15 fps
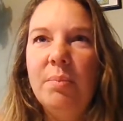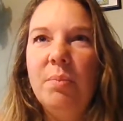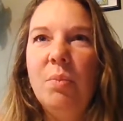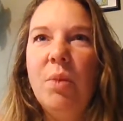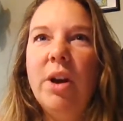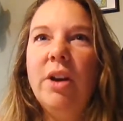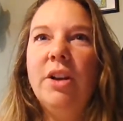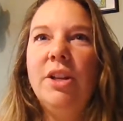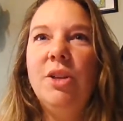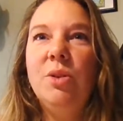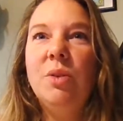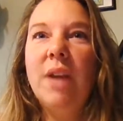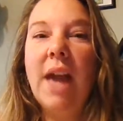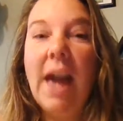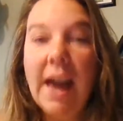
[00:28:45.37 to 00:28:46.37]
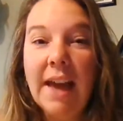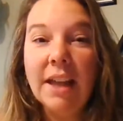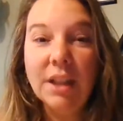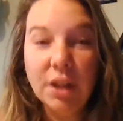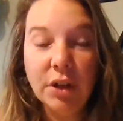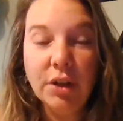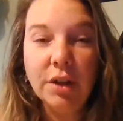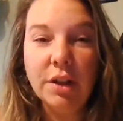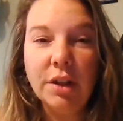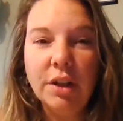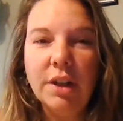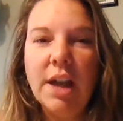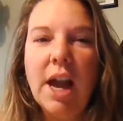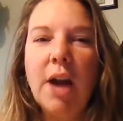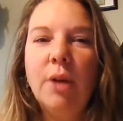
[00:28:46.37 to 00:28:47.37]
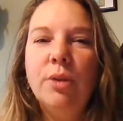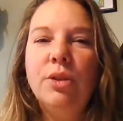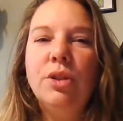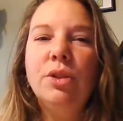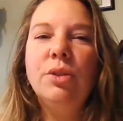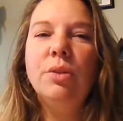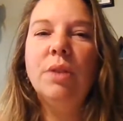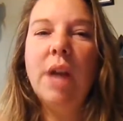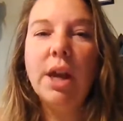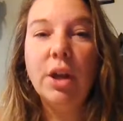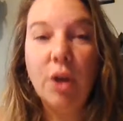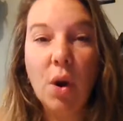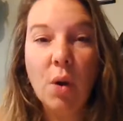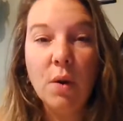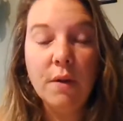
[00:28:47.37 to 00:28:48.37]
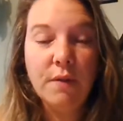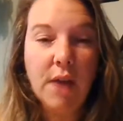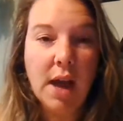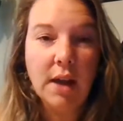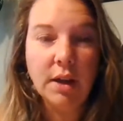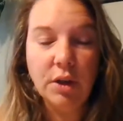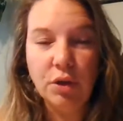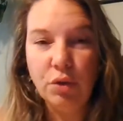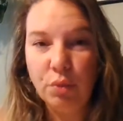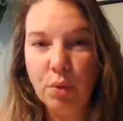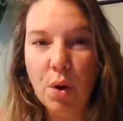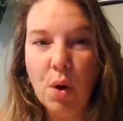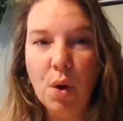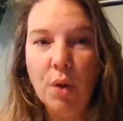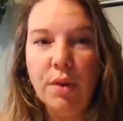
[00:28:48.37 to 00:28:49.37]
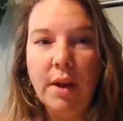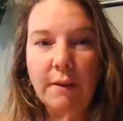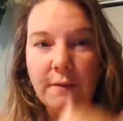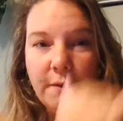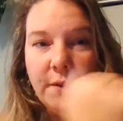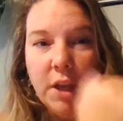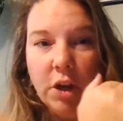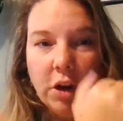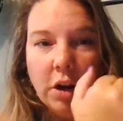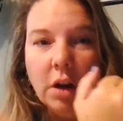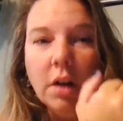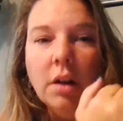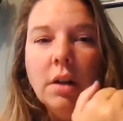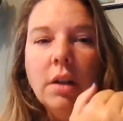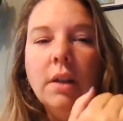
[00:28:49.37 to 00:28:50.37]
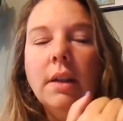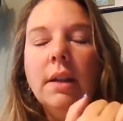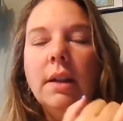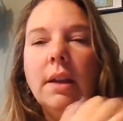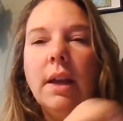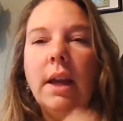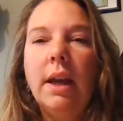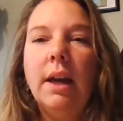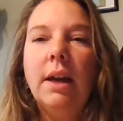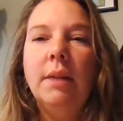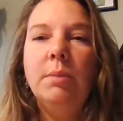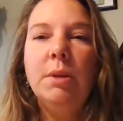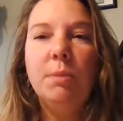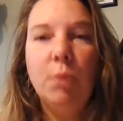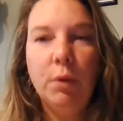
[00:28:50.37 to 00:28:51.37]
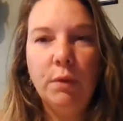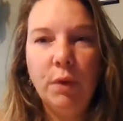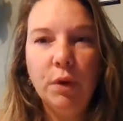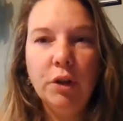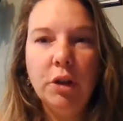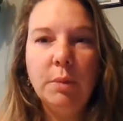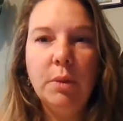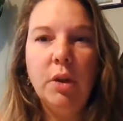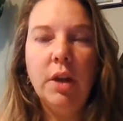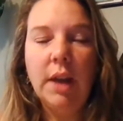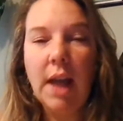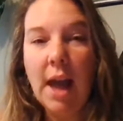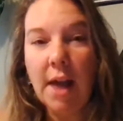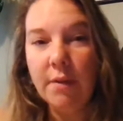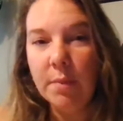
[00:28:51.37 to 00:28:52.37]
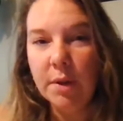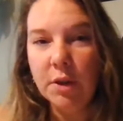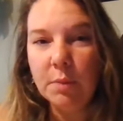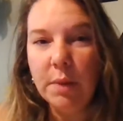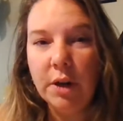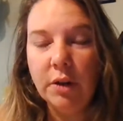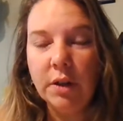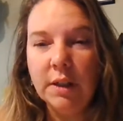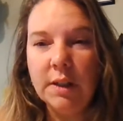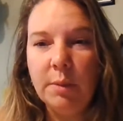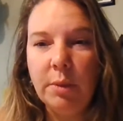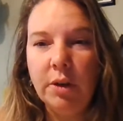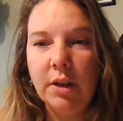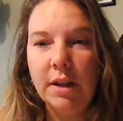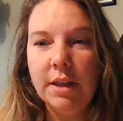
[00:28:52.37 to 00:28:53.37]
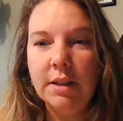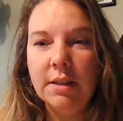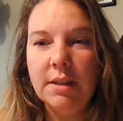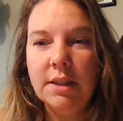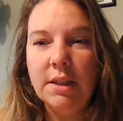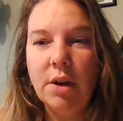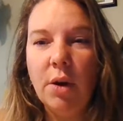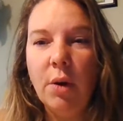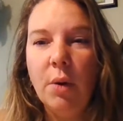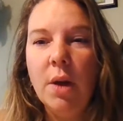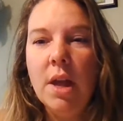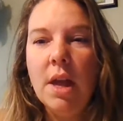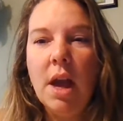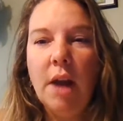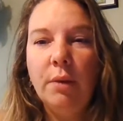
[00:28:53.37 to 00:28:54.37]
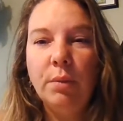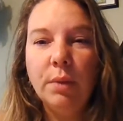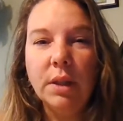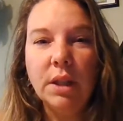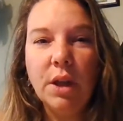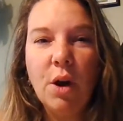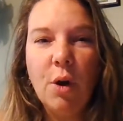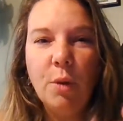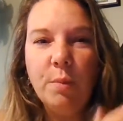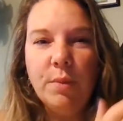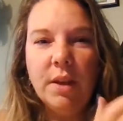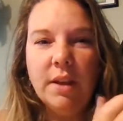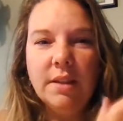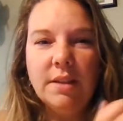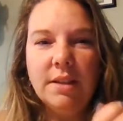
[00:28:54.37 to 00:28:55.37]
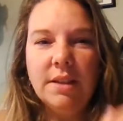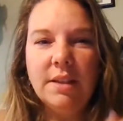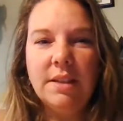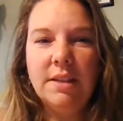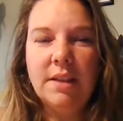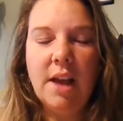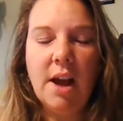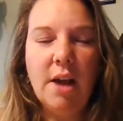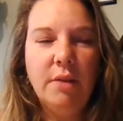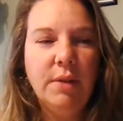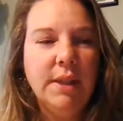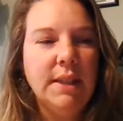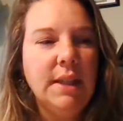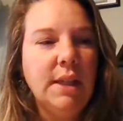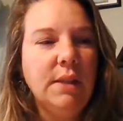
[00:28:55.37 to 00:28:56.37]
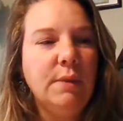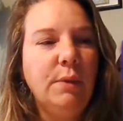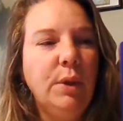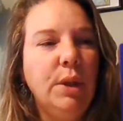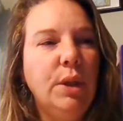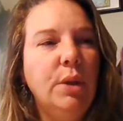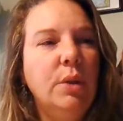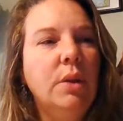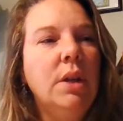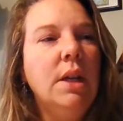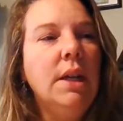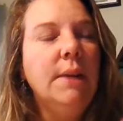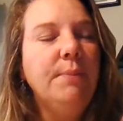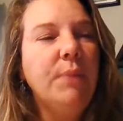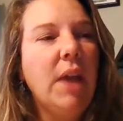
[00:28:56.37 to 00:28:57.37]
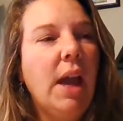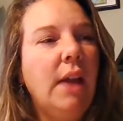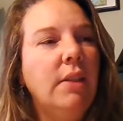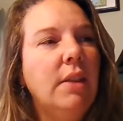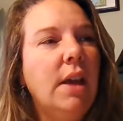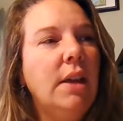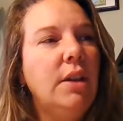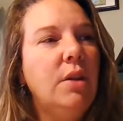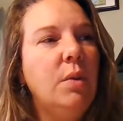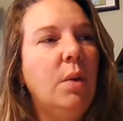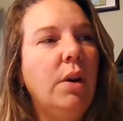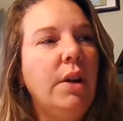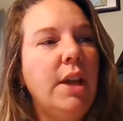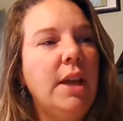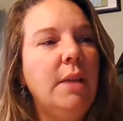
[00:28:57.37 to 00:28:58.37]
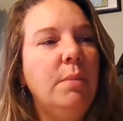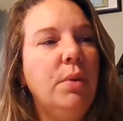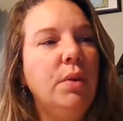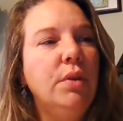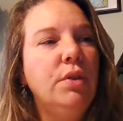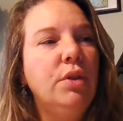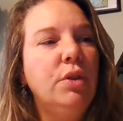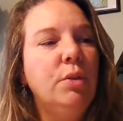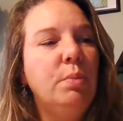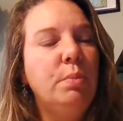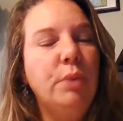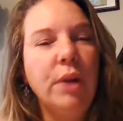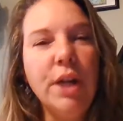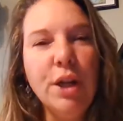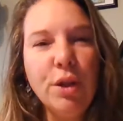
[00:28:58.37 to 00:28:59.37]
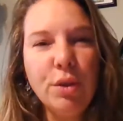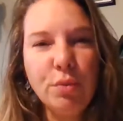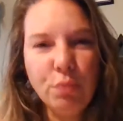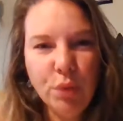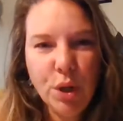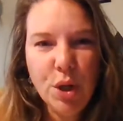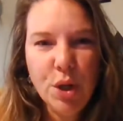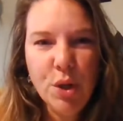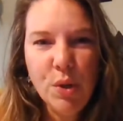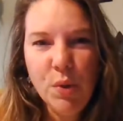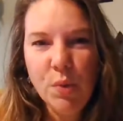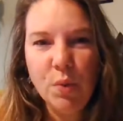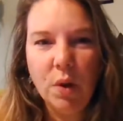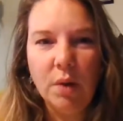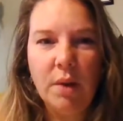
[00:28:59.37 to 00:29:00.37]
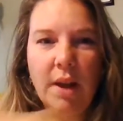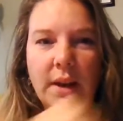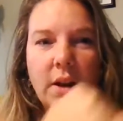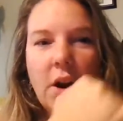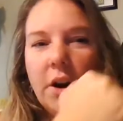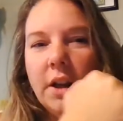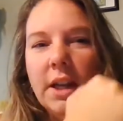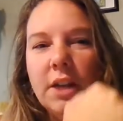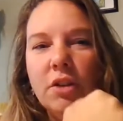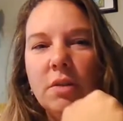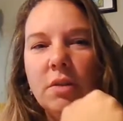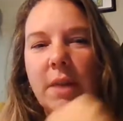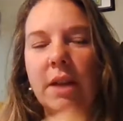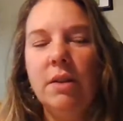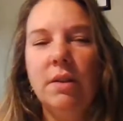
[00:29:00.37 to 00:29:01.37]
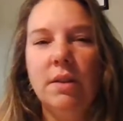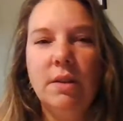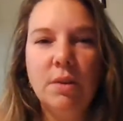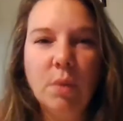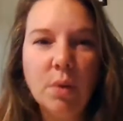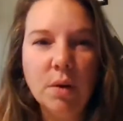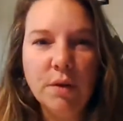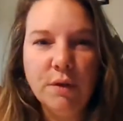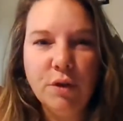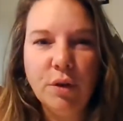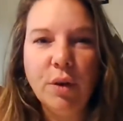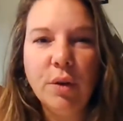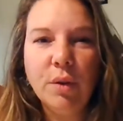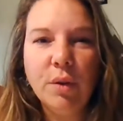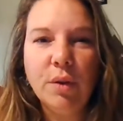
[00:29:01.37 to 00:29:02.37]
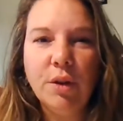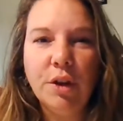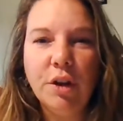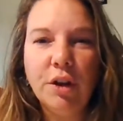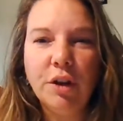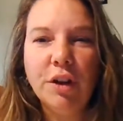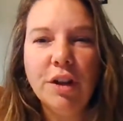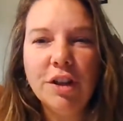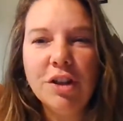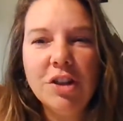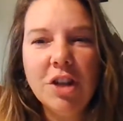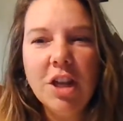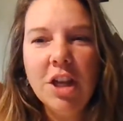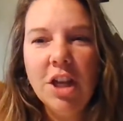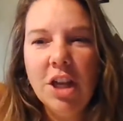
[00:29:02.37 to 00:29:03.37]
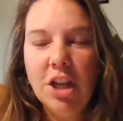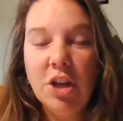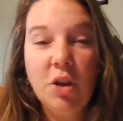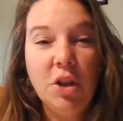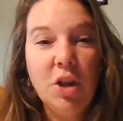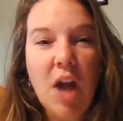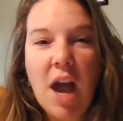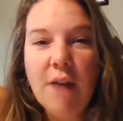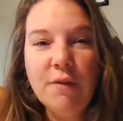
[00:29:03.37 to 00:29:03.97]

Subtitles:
where you can learn how to let go of that control, that fear, and be more vulnerable and have a much better experience. So I really hope that this resonates for you and that you are able to break through. And Archangel Michael's sword of truth and courage, you have